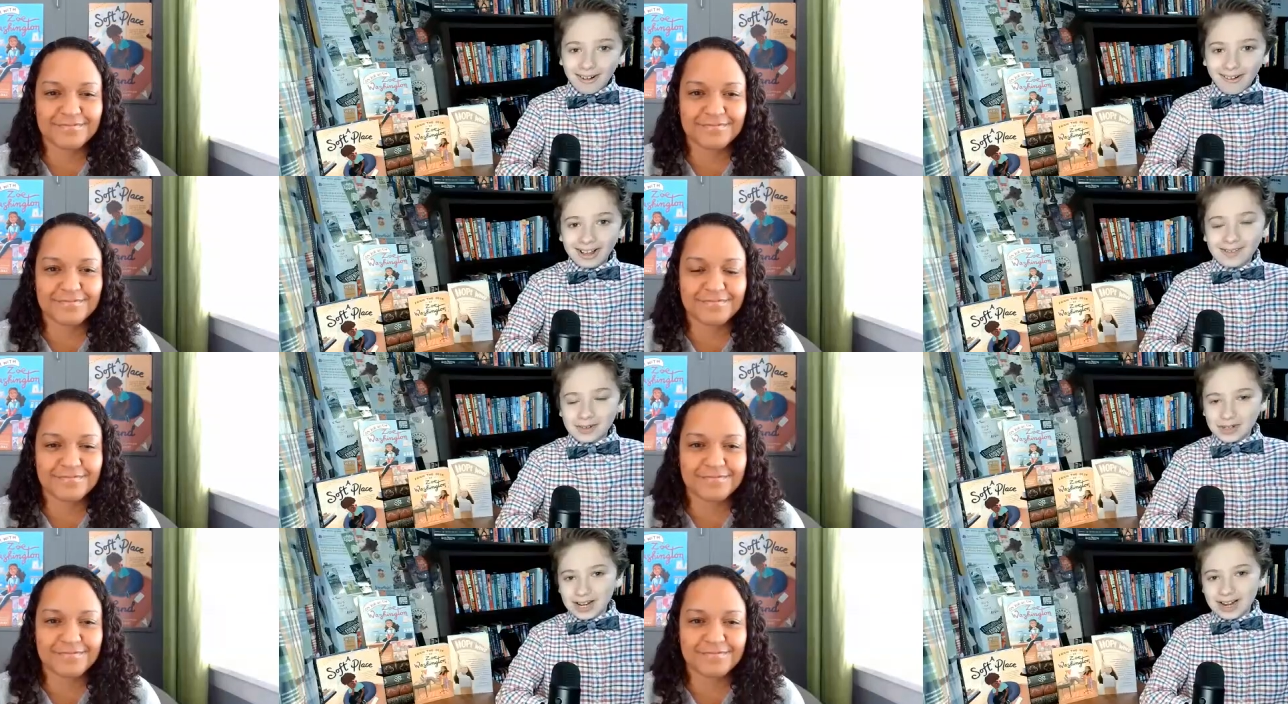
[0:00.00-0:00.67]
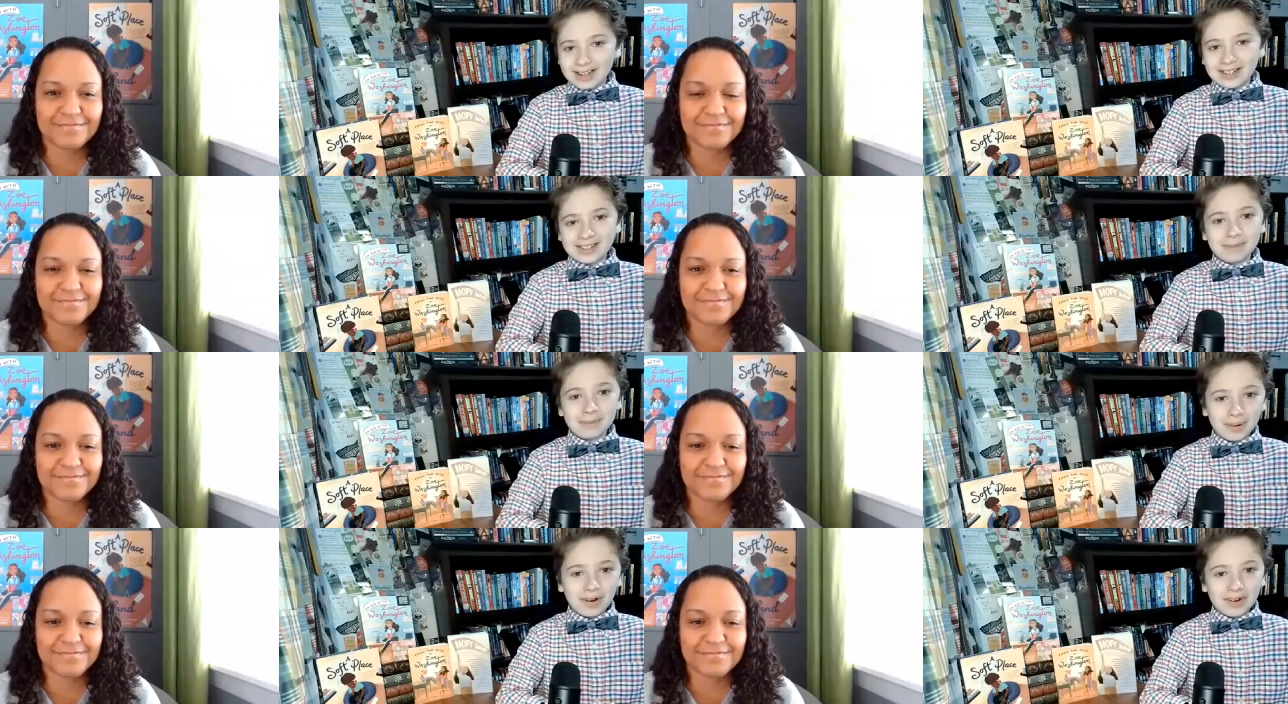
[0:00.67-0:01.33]
Speaker 1: all of Janae's
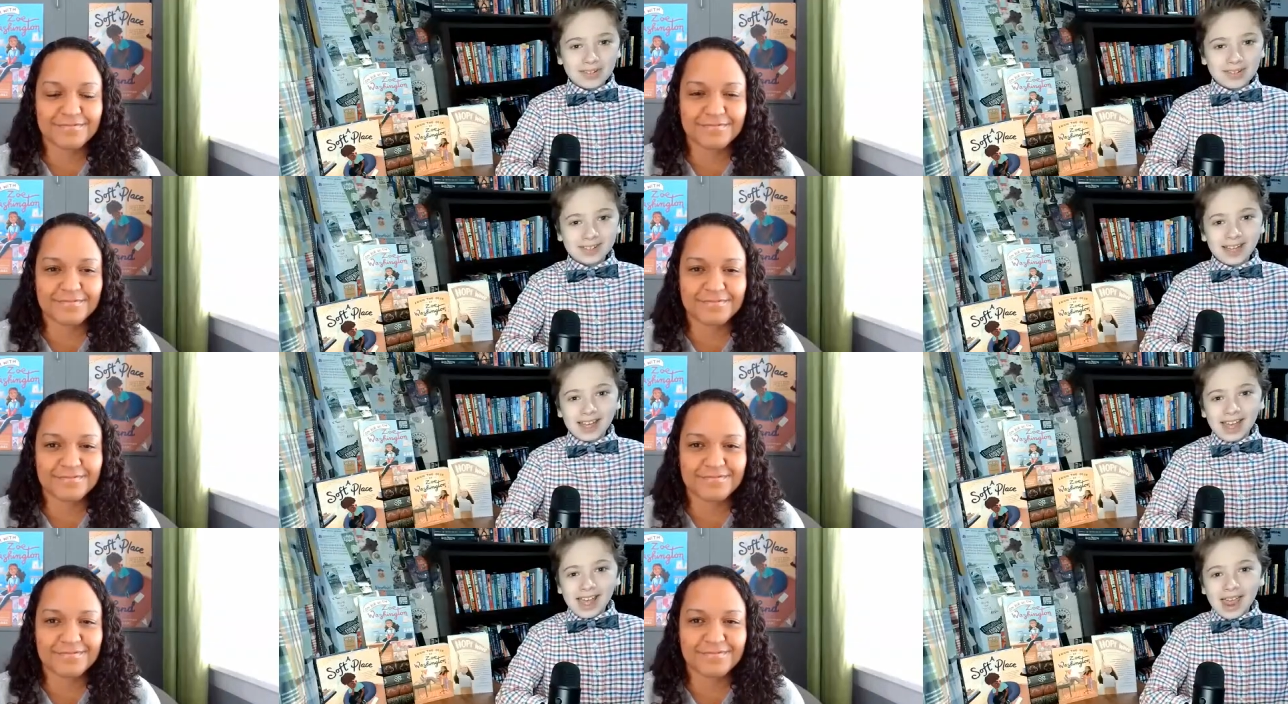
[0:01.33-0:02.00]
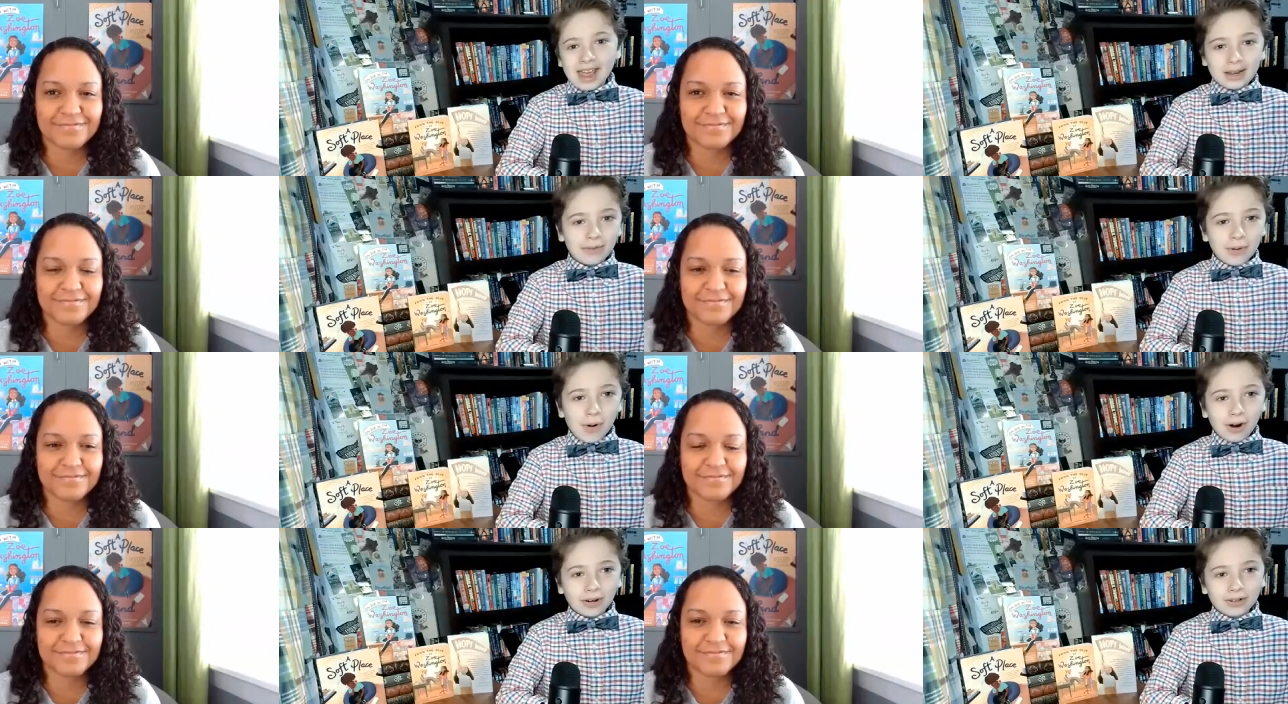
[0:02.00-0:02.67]
books, and if
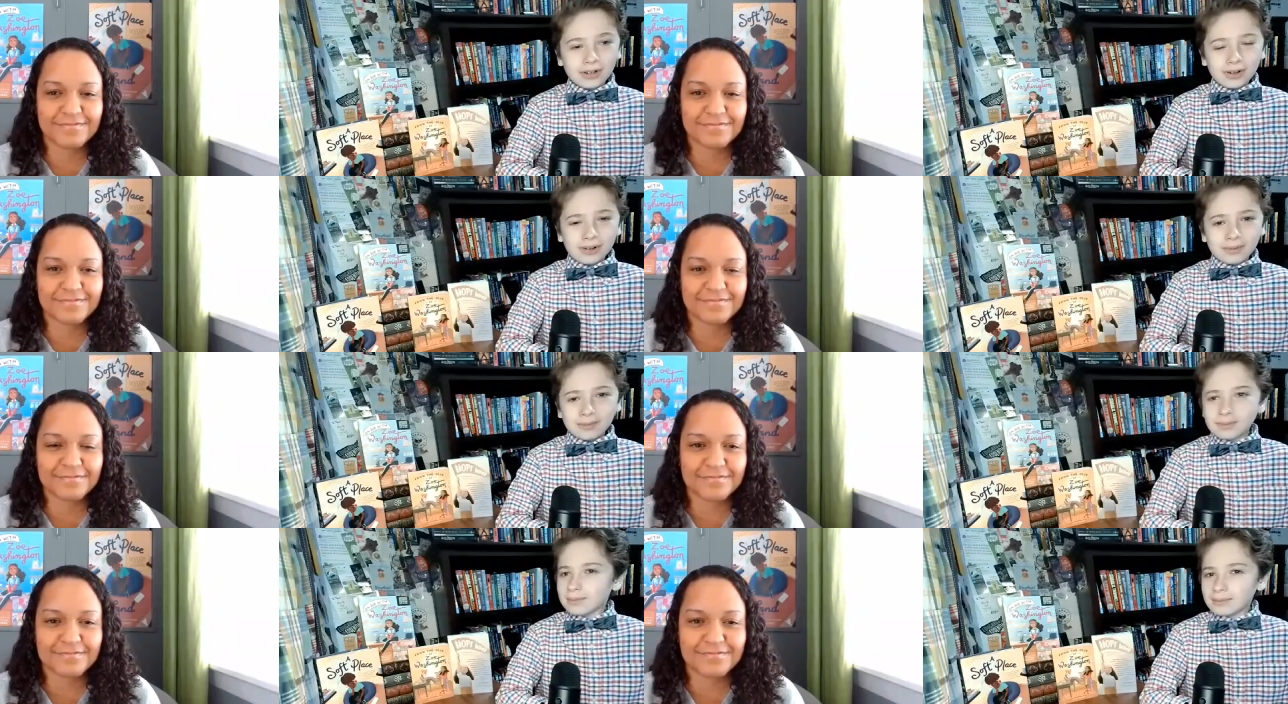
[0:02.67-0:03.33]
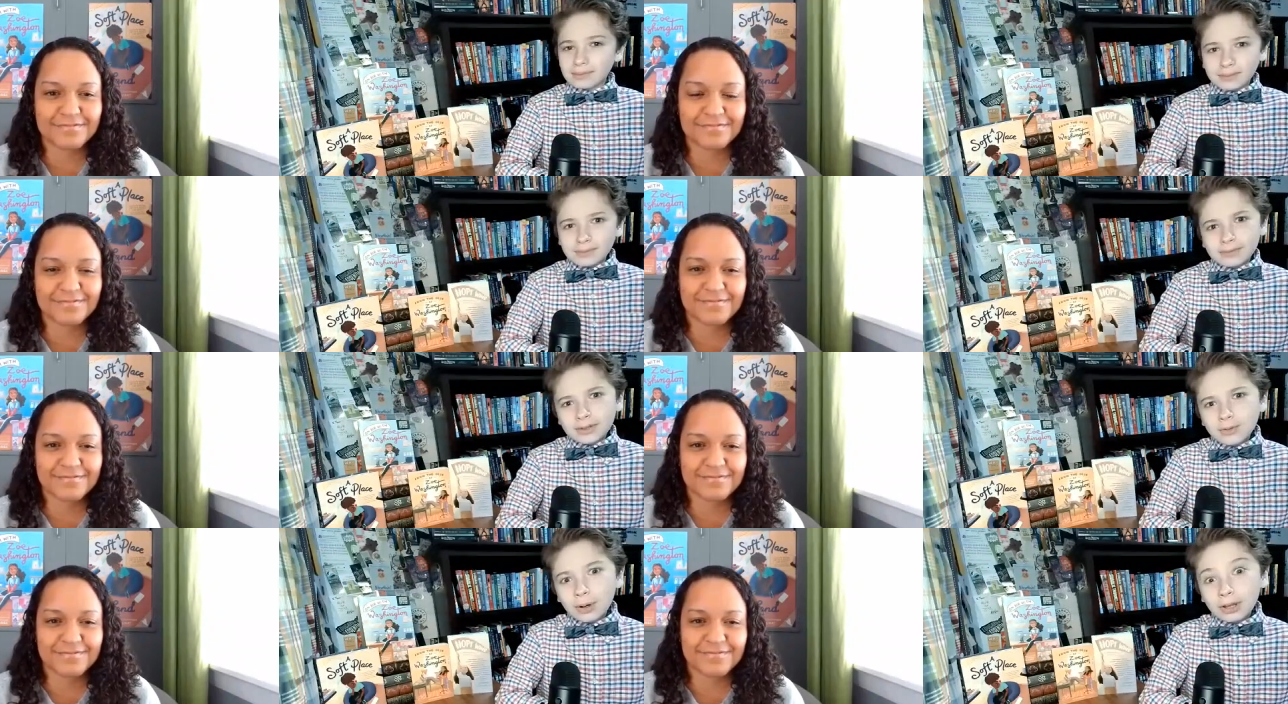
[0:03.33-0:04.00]
you aren't,
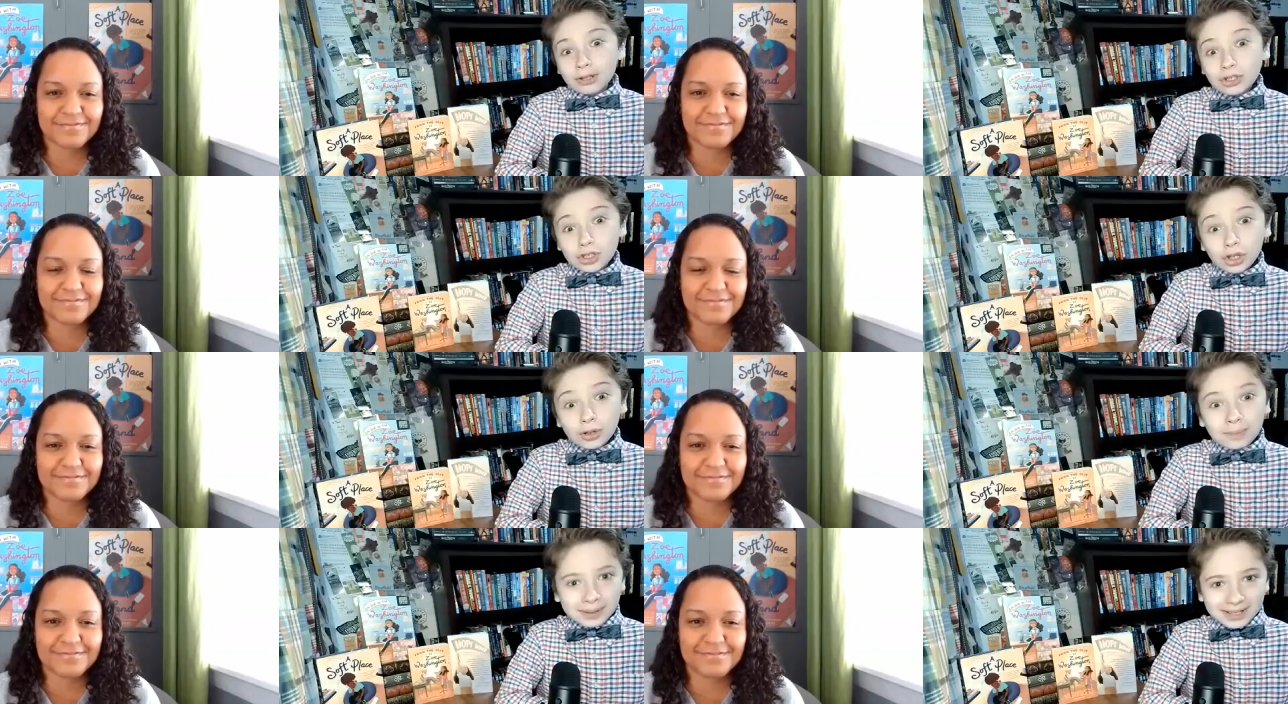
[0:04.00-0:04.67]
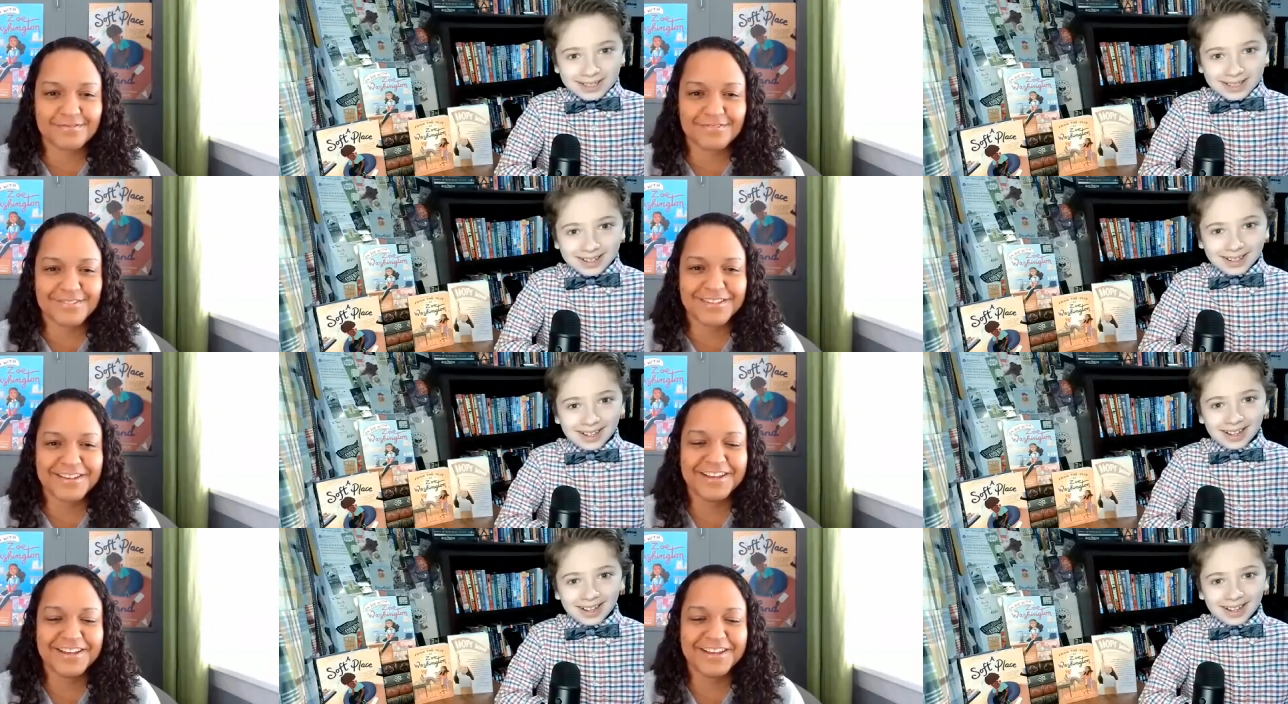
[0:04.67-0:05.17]
you really should be.